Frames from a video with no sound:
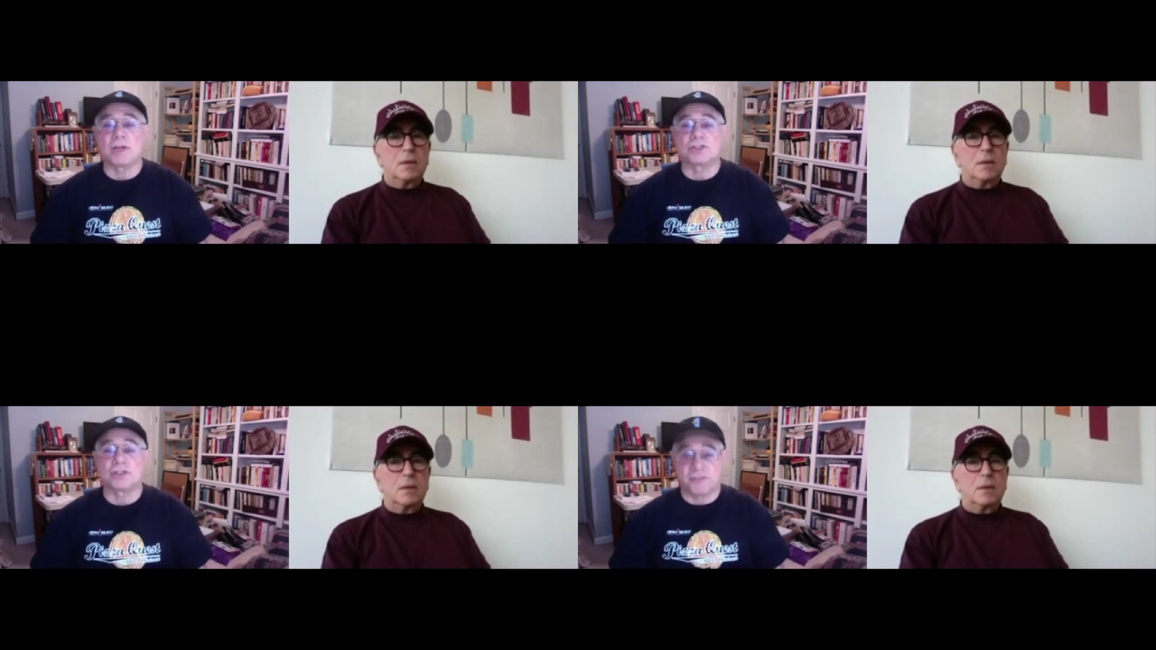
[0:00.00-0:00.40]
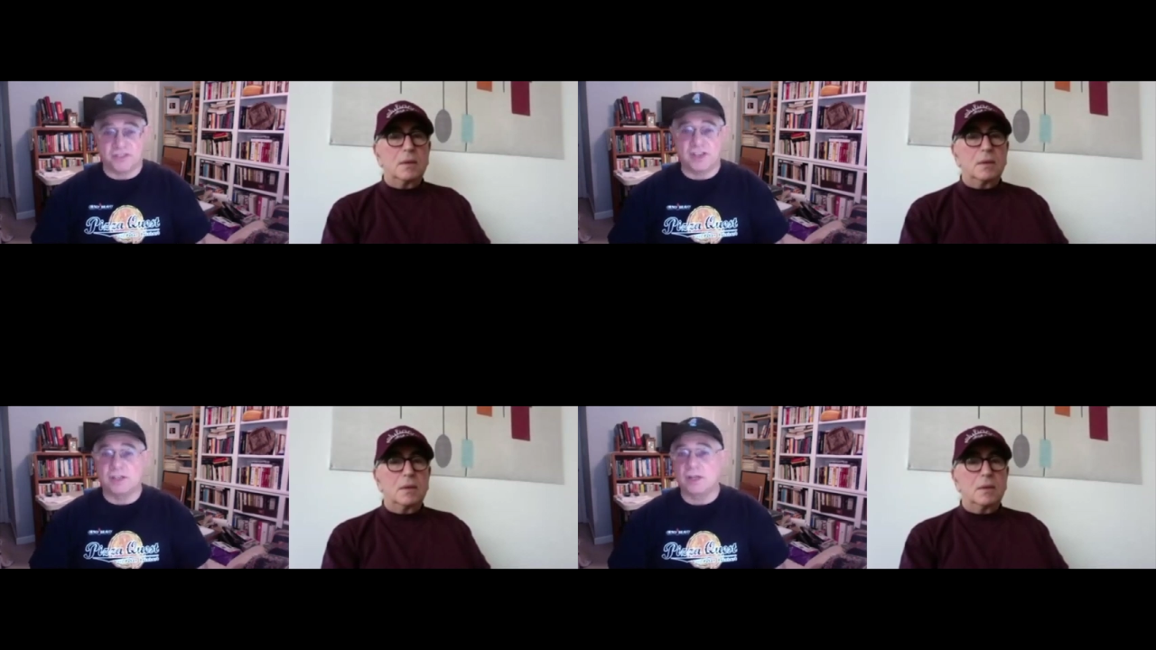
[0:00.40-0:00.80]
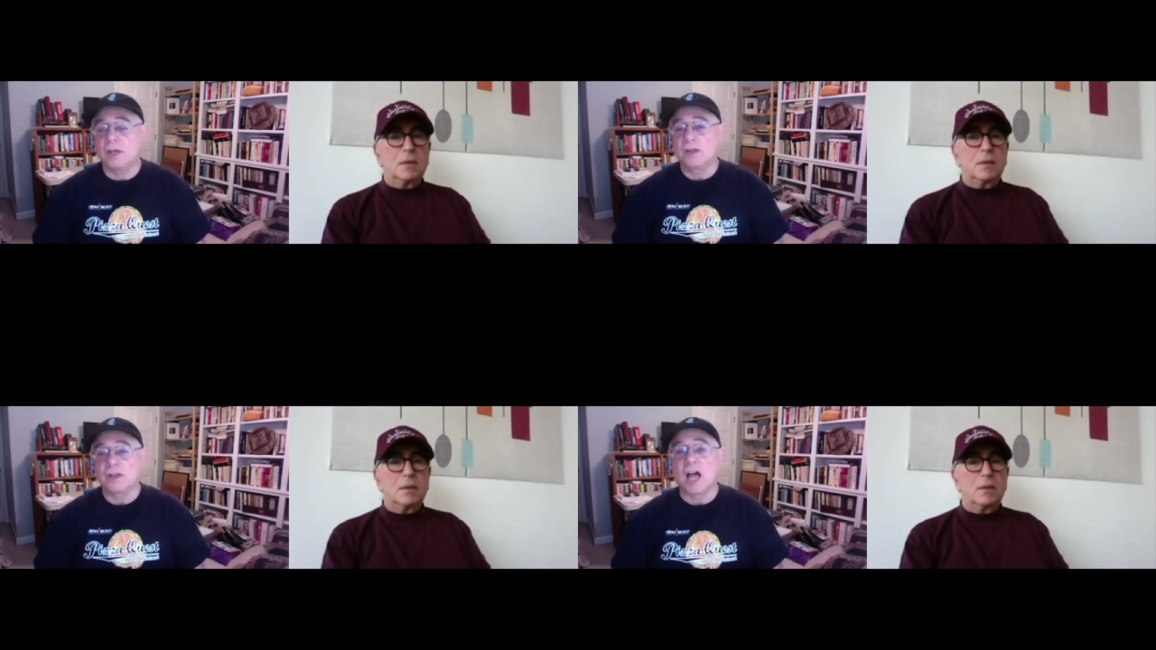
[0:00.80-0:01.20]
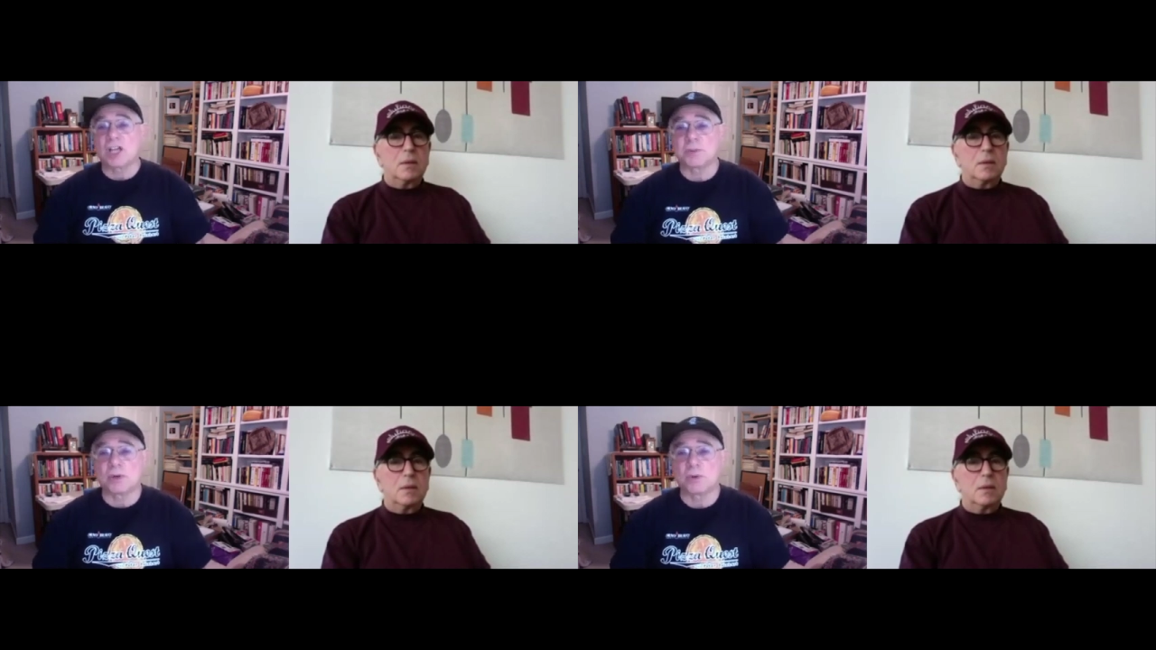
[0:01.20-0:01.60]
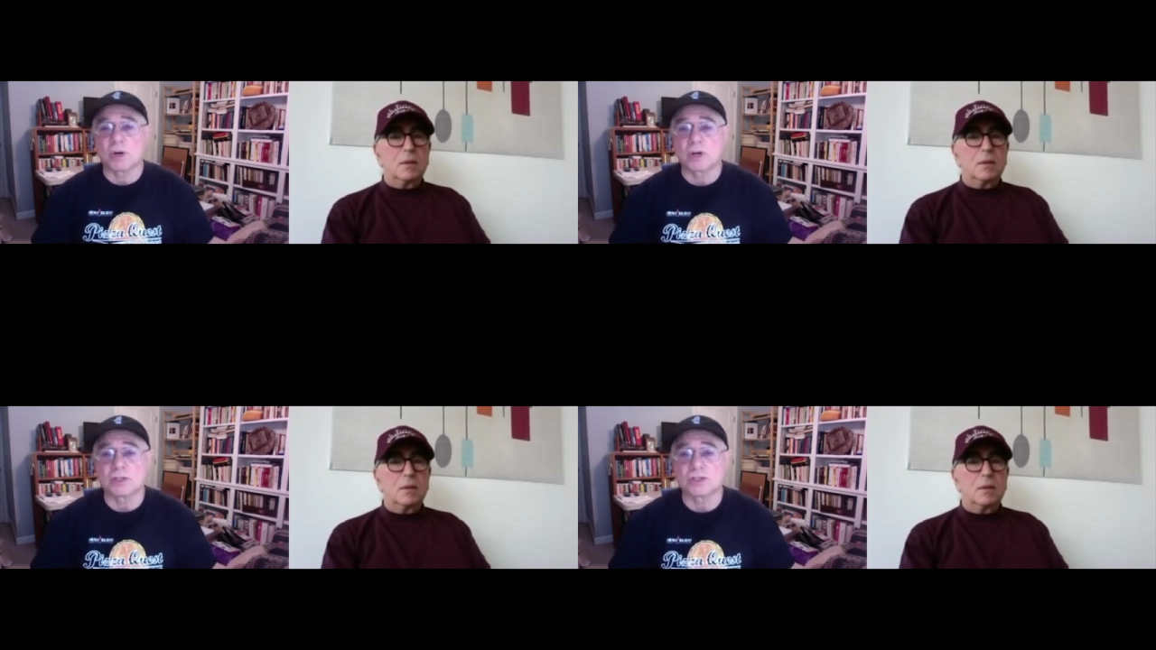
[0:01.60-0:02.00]
Speaker 1: to feed the hospital
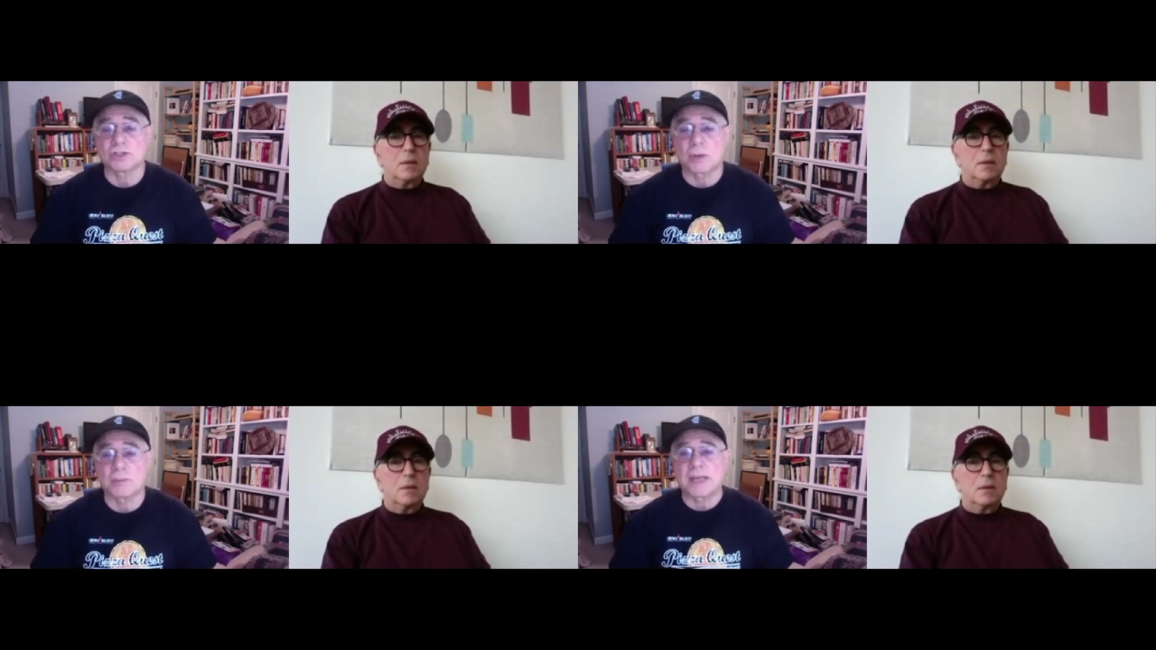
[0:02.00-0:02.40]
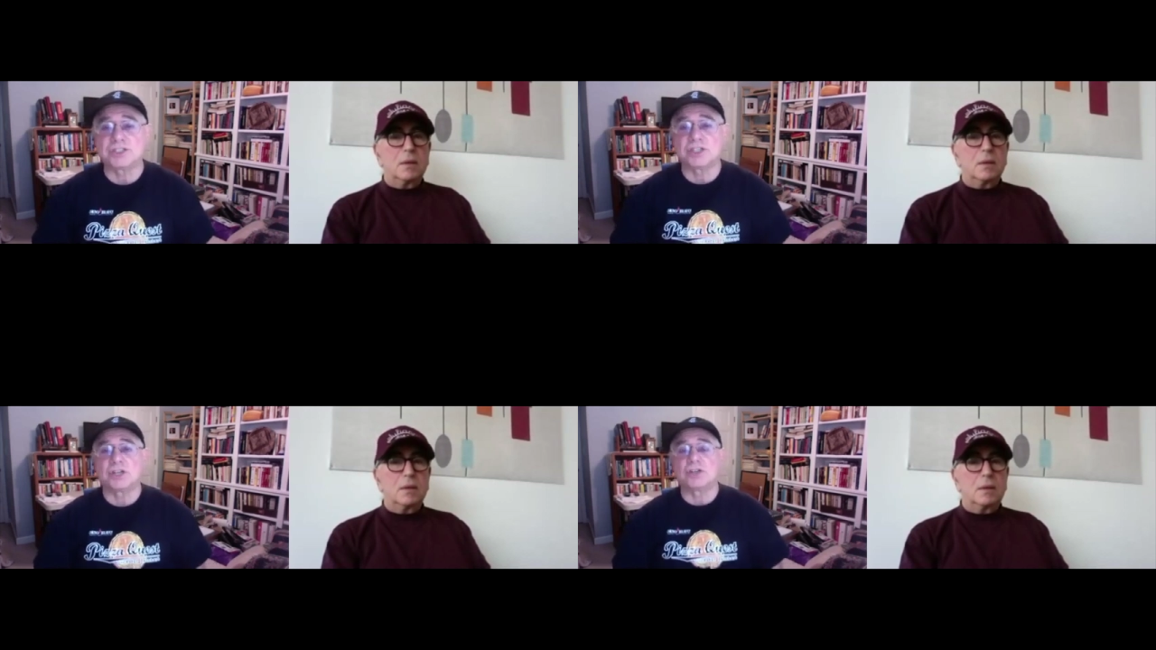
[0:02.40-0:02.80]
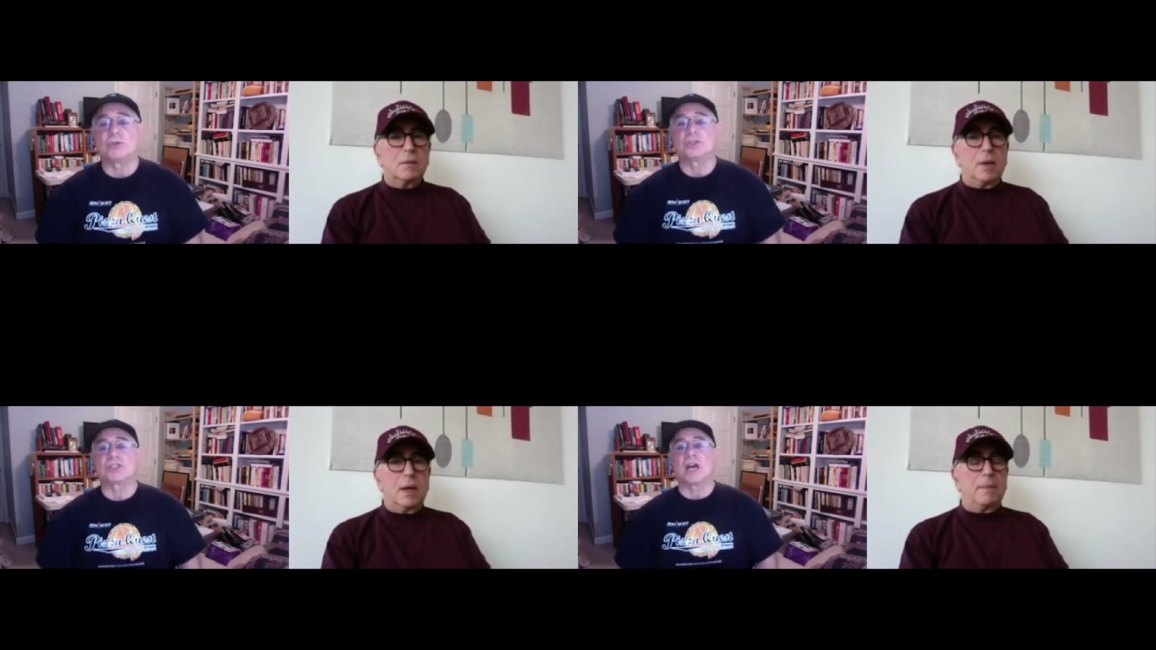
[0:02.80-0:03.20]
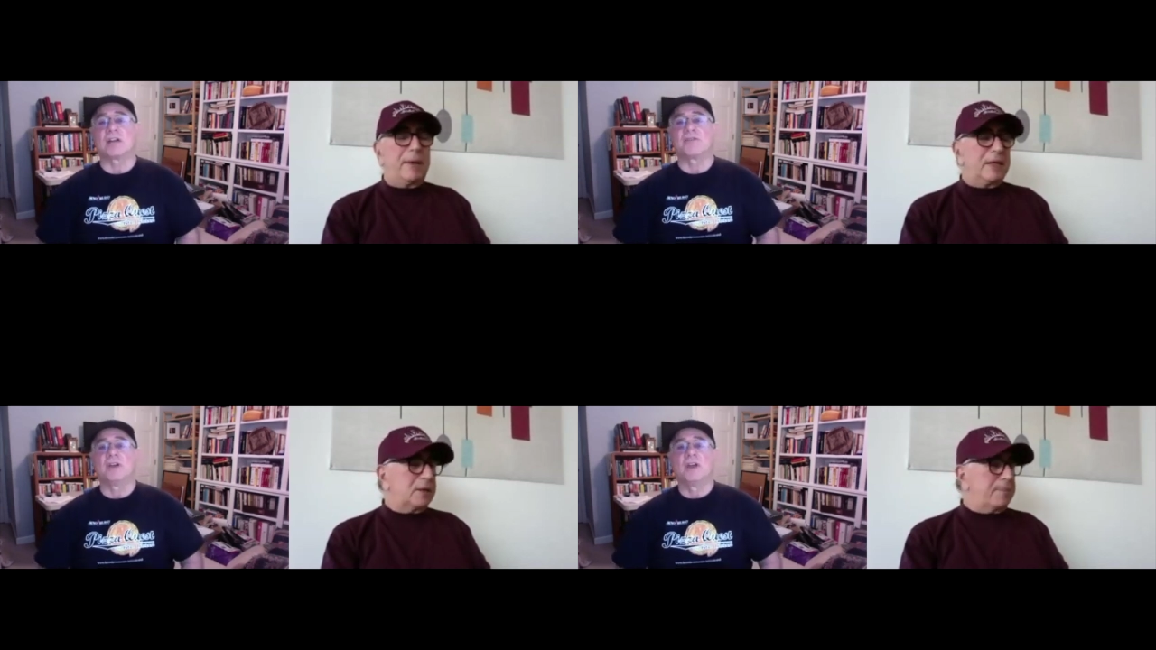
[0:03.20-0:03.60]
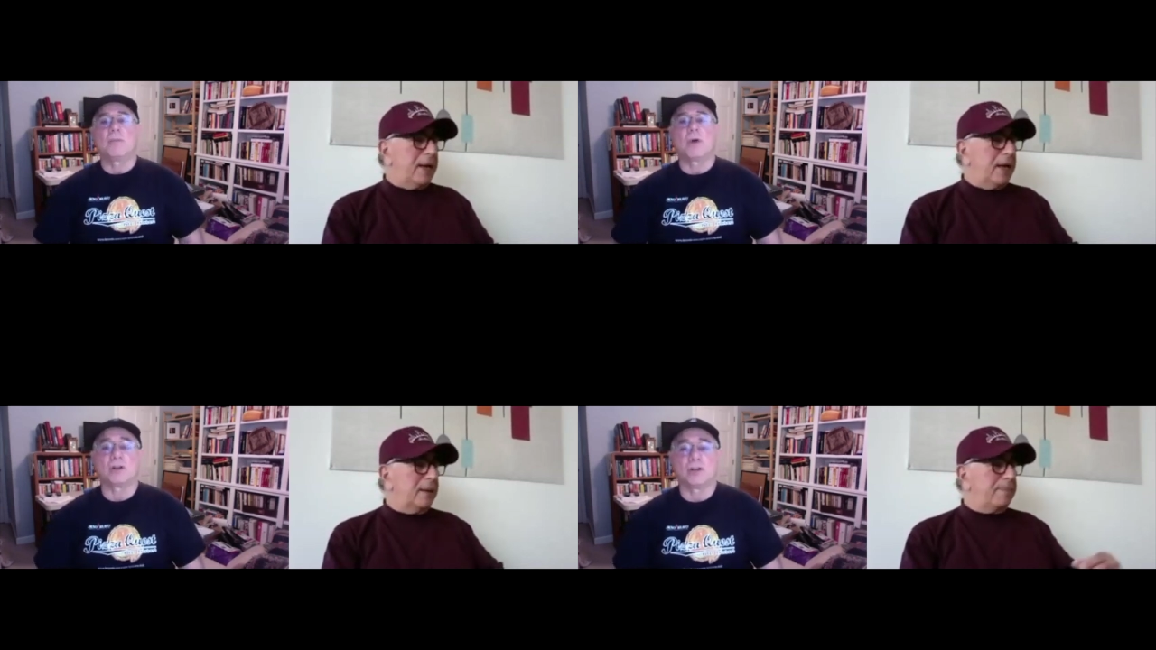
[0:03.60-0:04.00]
workers. So imagine that you and right. Scott pizza
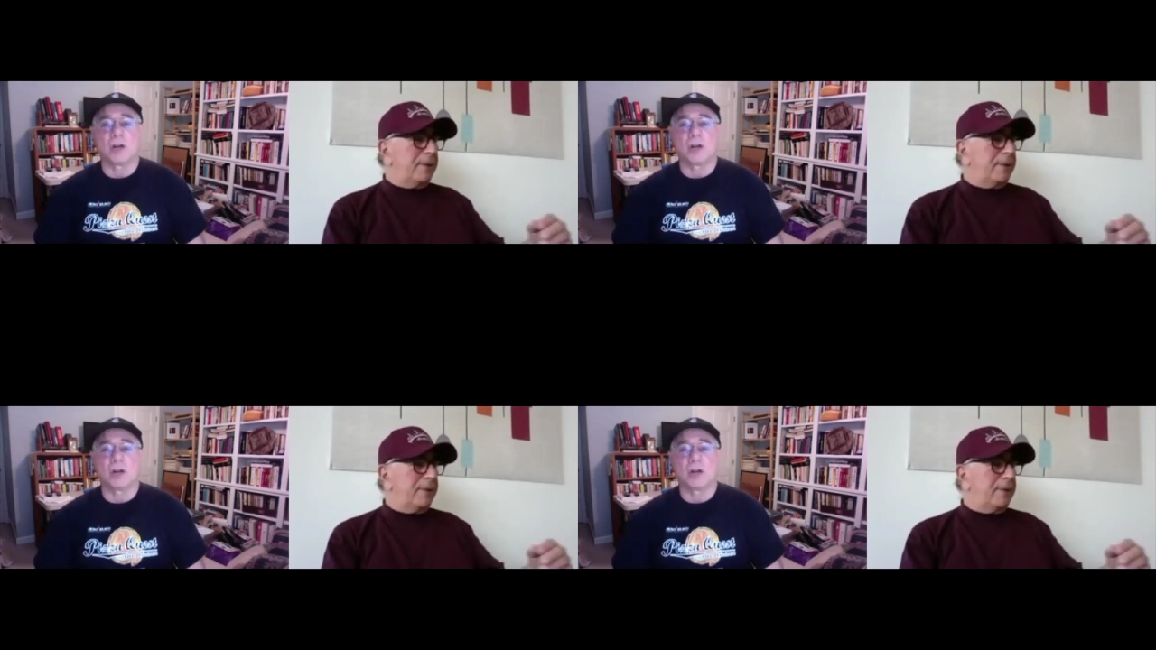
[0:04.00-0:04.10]
partnered up